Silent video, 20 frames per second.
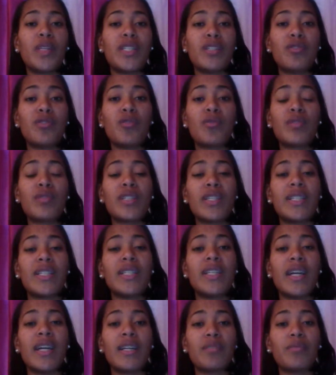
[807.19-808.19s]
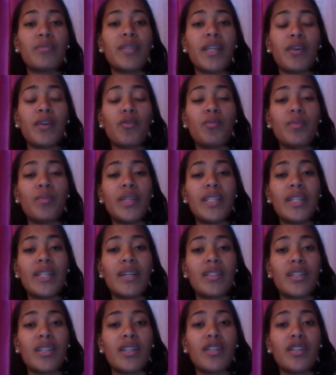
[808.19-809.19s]
She goes and she does what Naomi
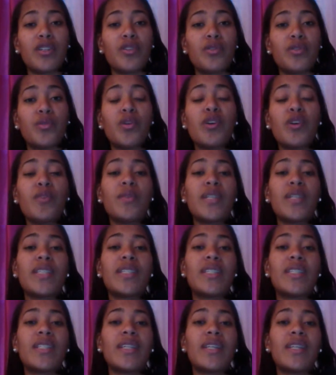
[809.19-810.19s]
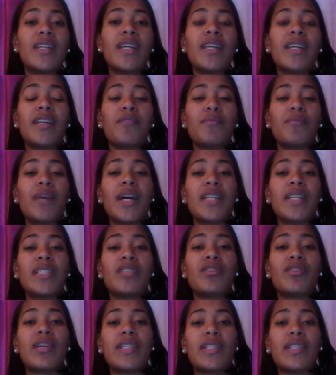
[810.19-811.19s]
tells her to do, which is to get washed
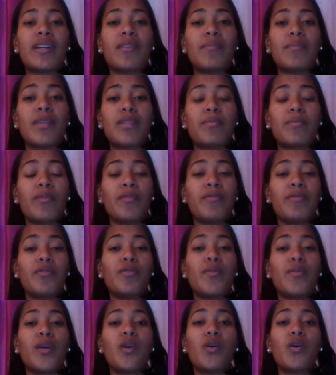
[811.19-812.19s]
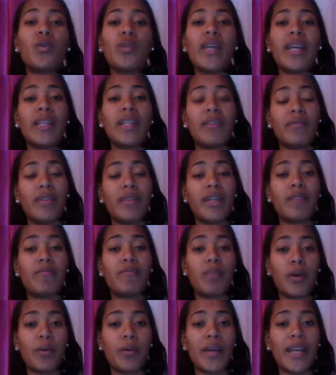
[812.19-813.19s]
and dressed in her best perfume and go lay at the feet
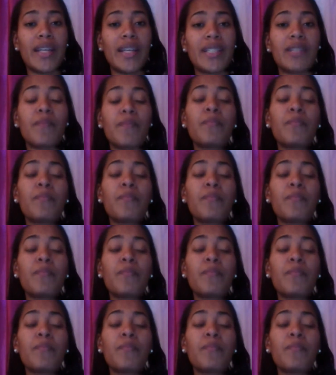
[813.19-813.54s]
of Boaz.